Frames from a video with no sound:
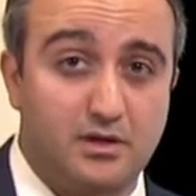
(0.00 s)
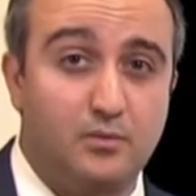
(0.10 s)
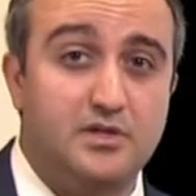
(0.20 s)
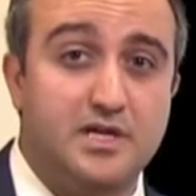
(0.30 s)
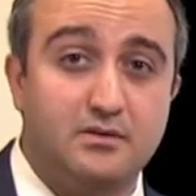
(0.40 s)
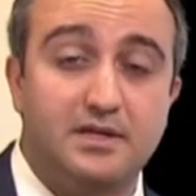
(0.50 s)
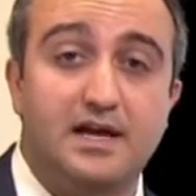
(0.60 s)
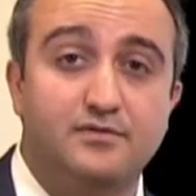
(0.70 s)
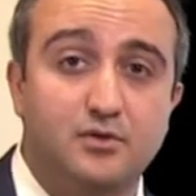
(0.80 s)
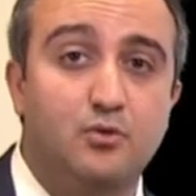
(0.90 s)
And we generally
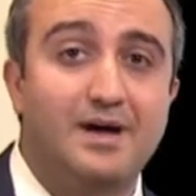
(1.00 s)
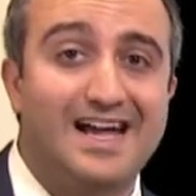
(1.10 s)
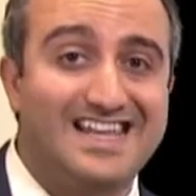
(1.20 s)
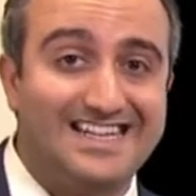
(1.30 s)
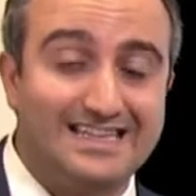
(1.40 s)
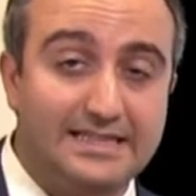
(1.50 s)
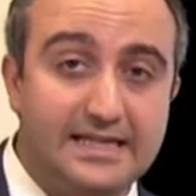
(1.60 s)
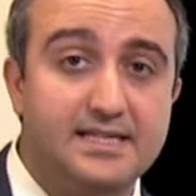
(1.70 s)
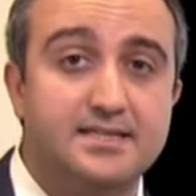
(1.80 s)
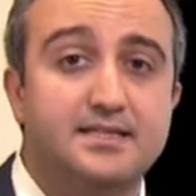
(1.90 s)
have to go back and at
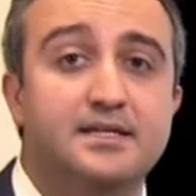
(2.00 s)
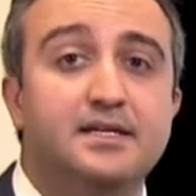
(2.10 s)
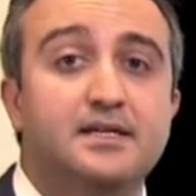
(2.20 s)
least